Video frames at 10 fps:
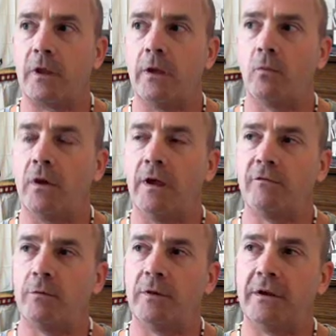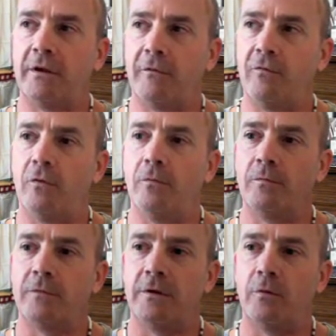And we have to be careful,
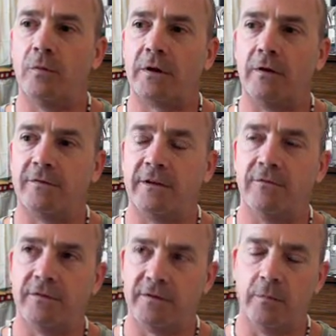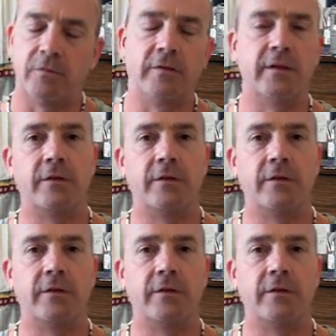because even something